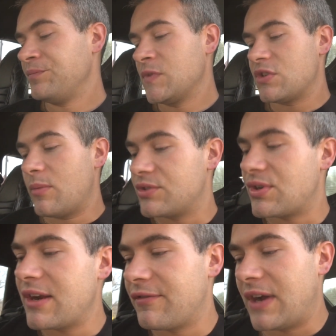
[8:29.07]
So I've been
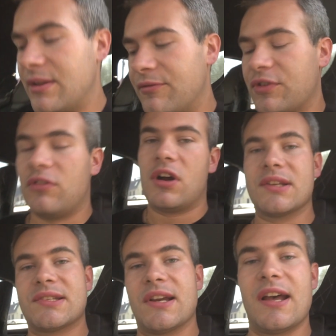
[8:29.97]
trying to find them for the
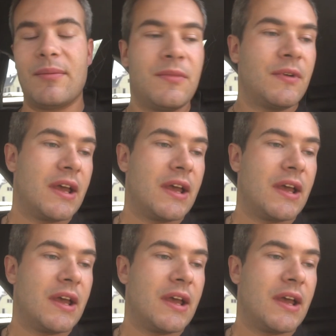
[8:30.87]
longest time,